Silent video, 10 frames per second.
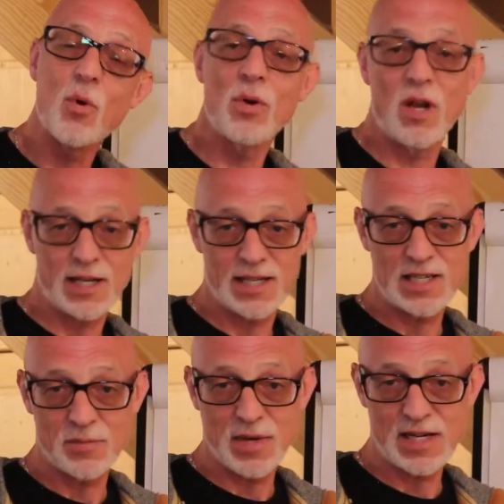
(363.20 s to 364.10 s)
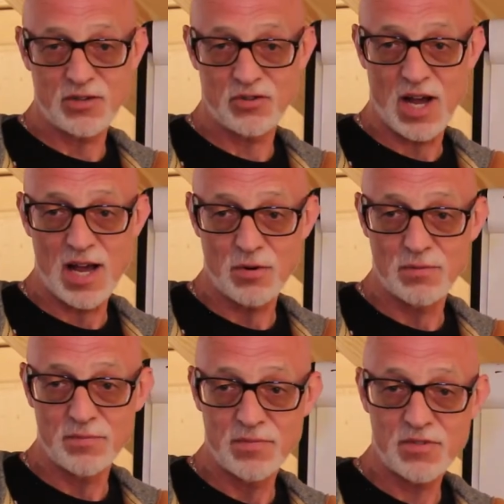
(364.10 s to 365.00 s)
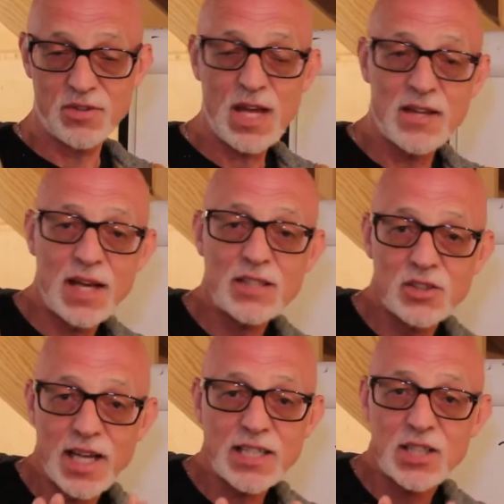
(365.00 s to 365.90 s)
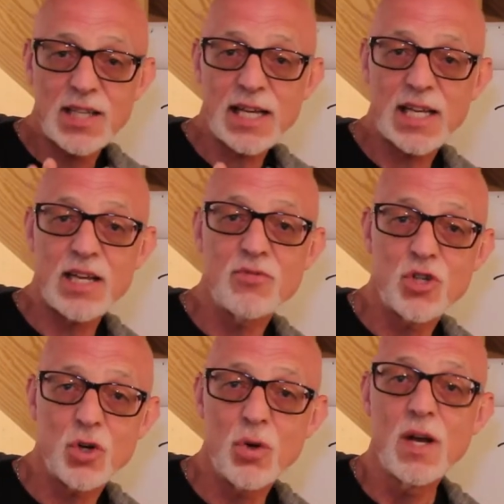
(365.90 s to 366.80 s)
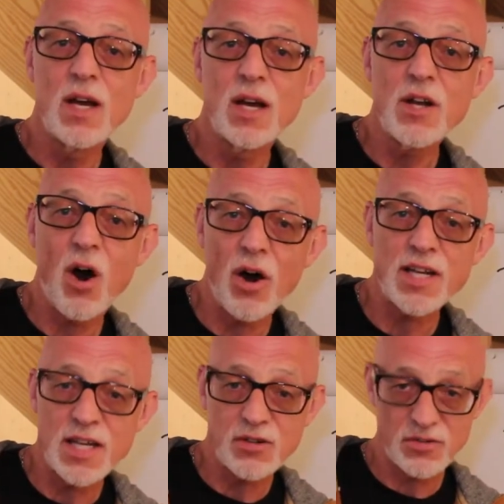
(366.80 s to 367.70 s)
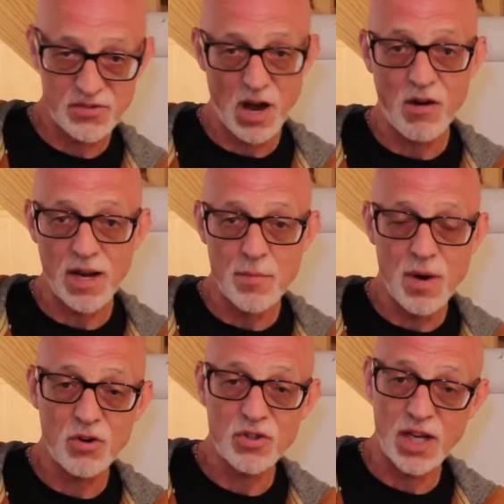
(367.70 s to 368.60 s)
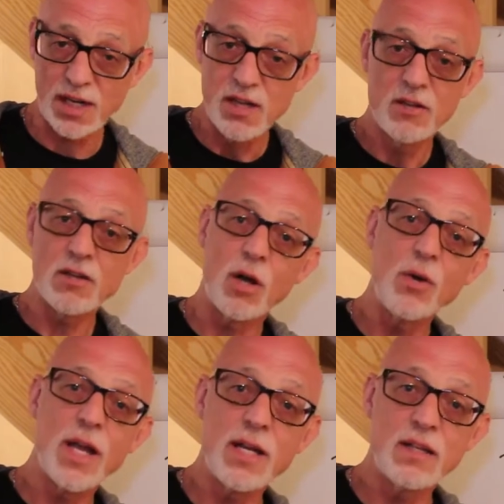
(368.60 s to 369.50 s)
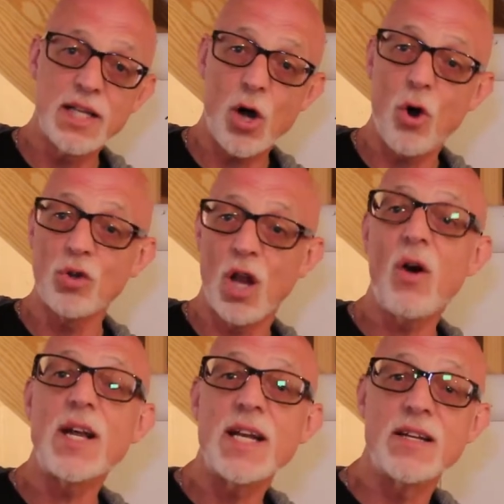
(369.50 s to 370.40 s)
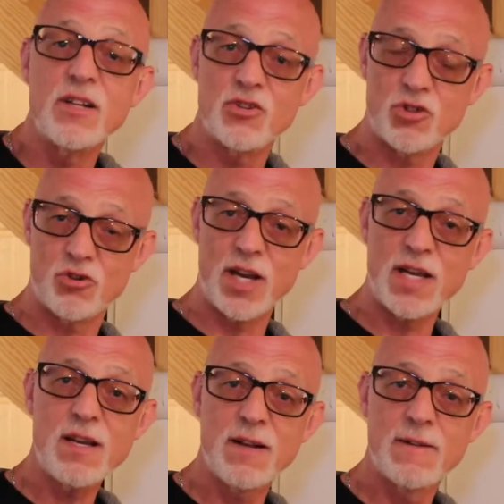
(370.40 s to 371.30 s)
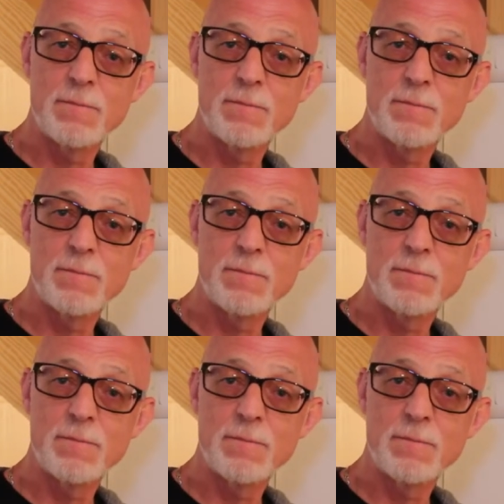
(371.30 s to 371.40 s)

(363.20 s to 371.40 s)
more likely to make a sale. So that gives you an idea of target marketing. You know, in the online industry,